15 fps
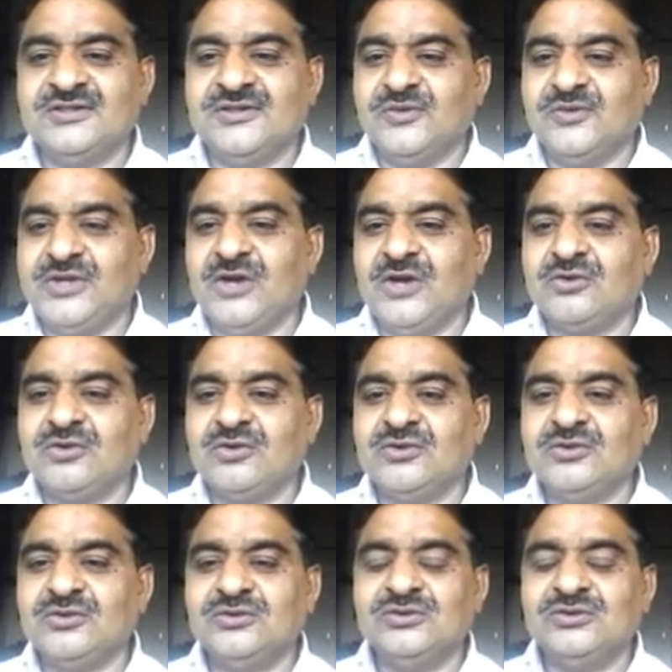We have
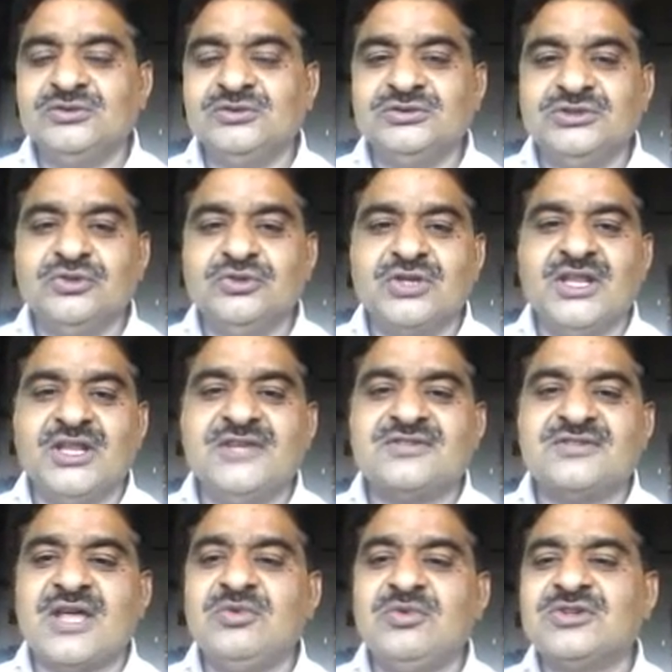to
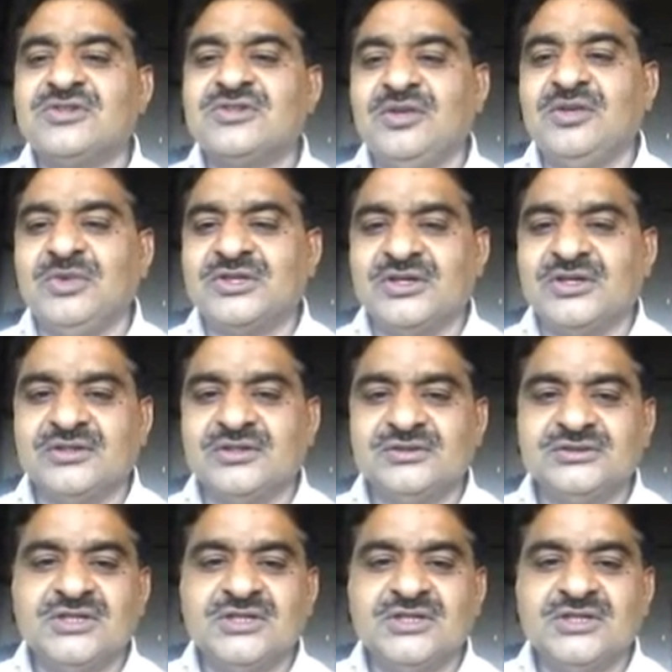utilize dimensional method.